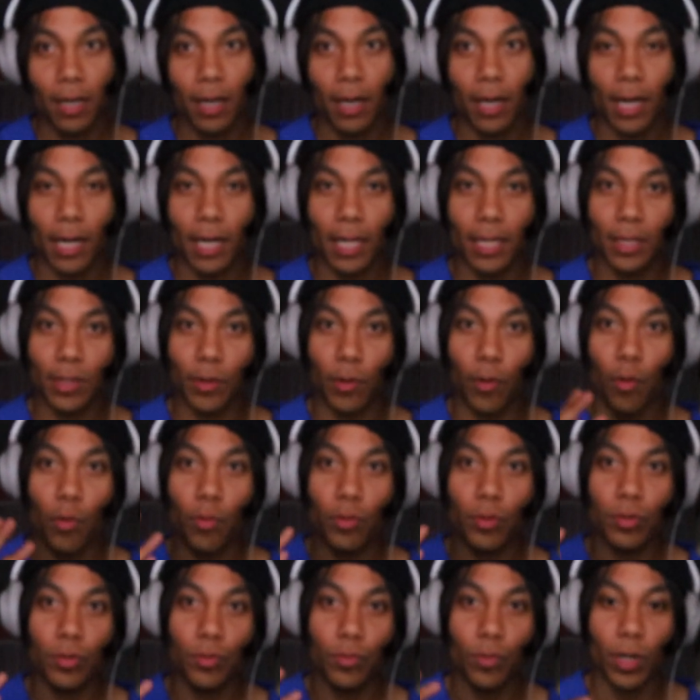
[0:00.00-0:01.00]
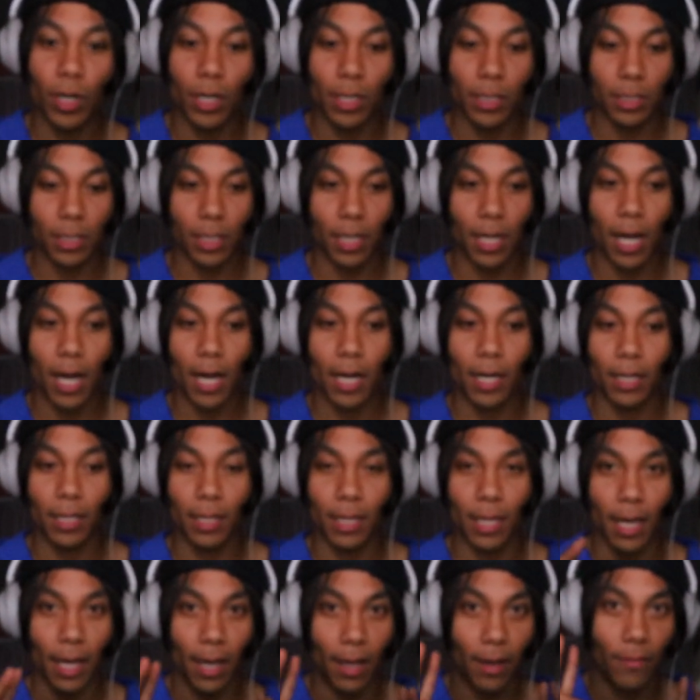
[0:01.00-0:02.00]
and then the older ones are kind of
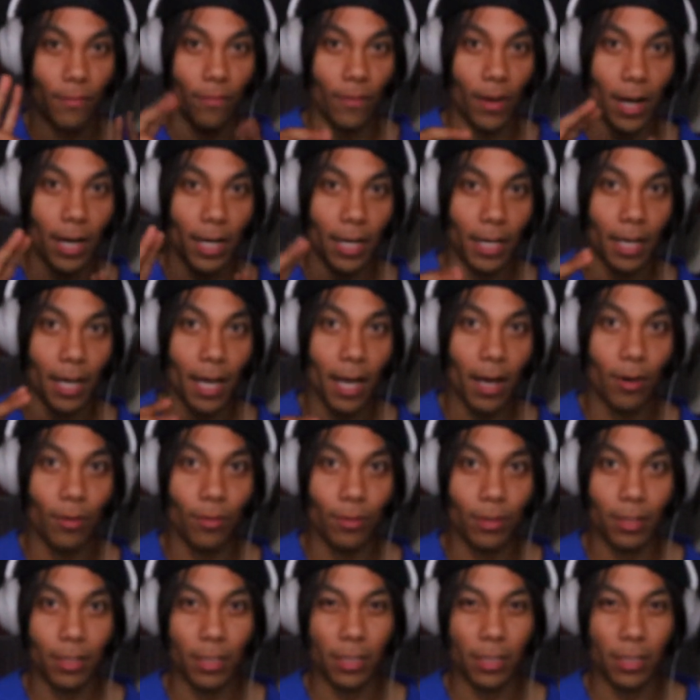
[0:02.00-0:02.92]
like fading out.